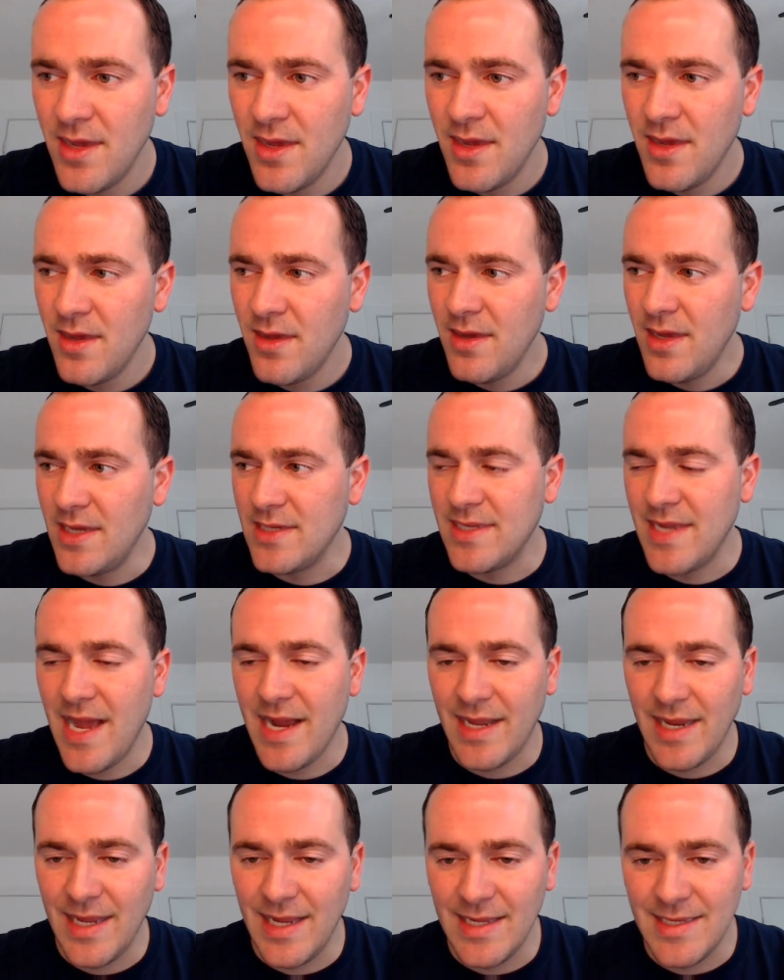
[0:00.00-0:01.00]
he's not
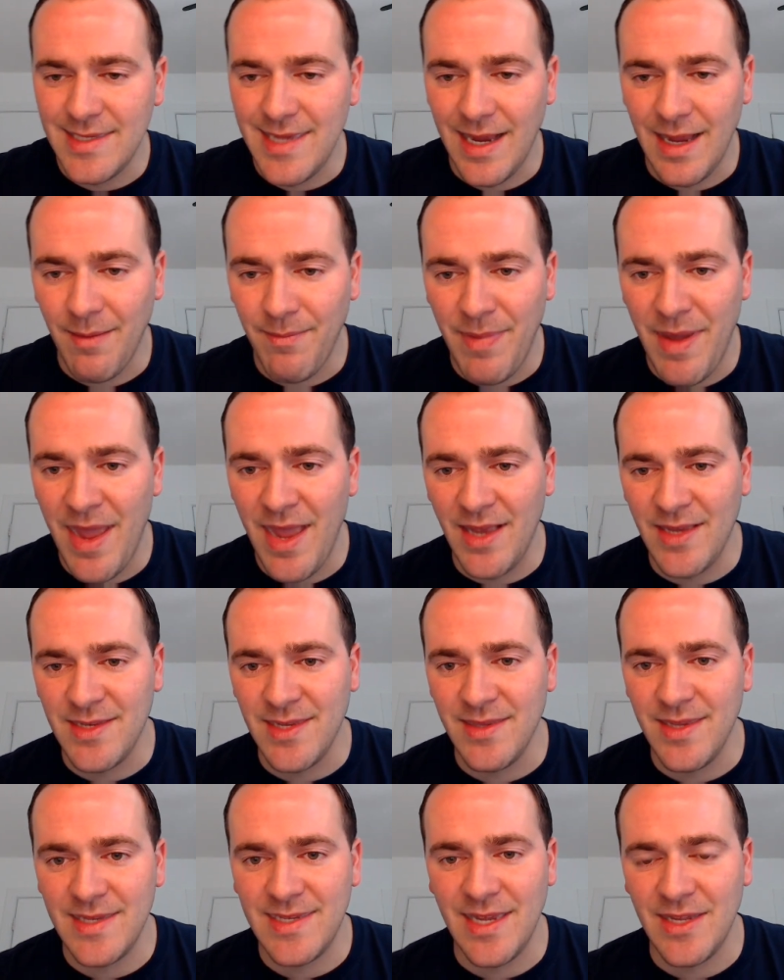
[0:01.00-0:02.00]
going to get second base
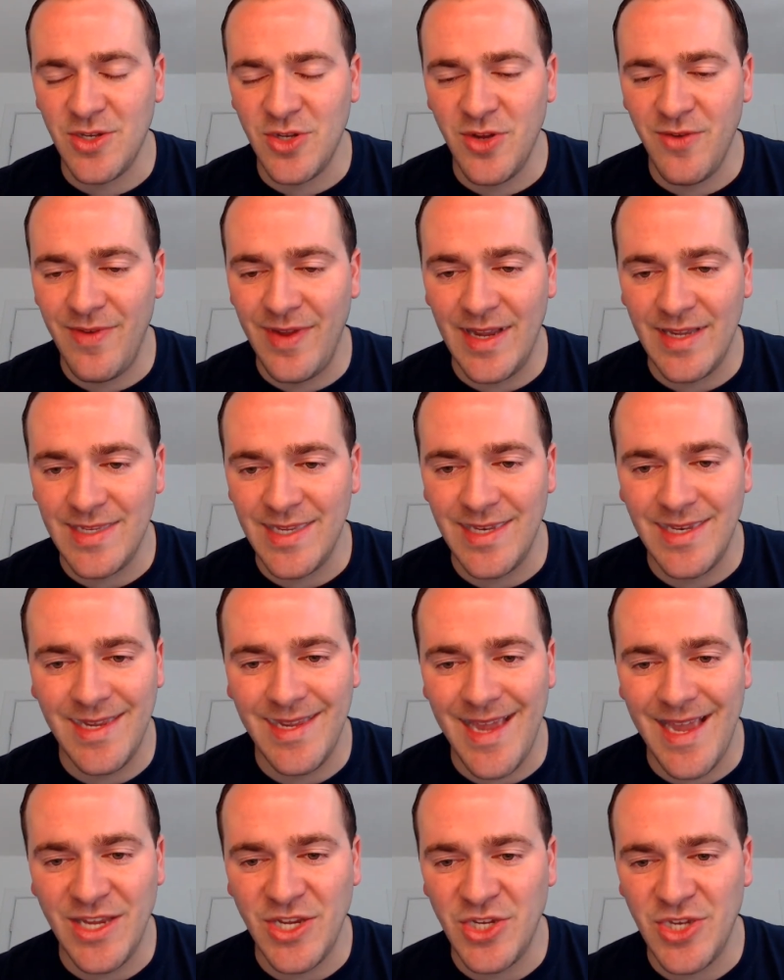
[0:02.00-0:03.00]
unless Altuve gets a
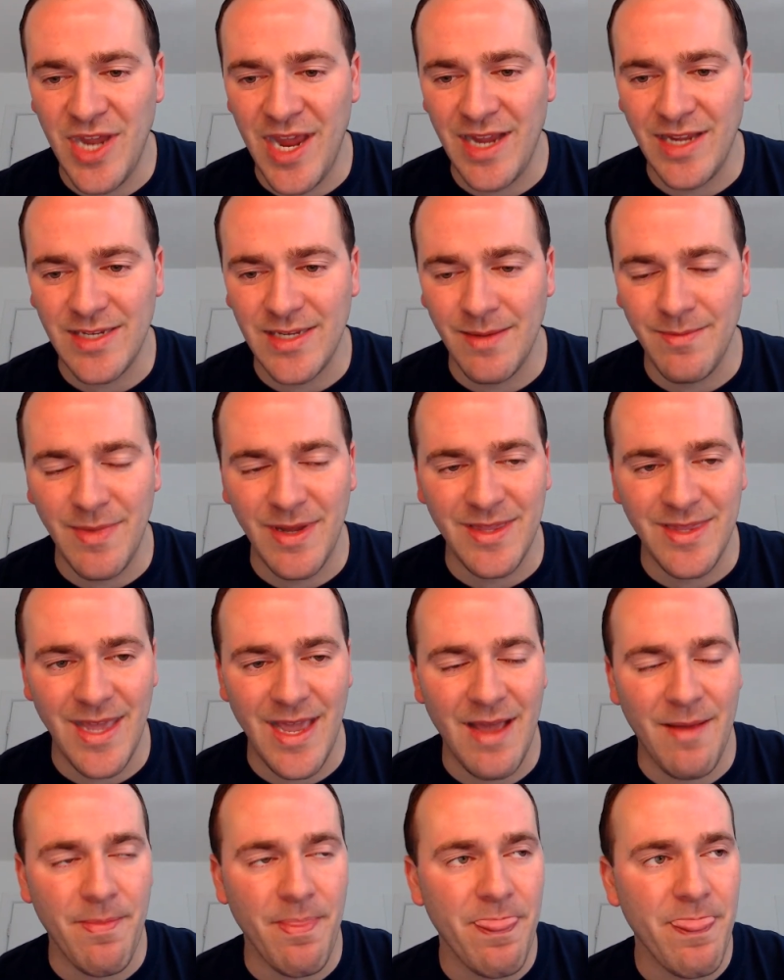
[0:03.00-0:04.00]
DH day or something like that.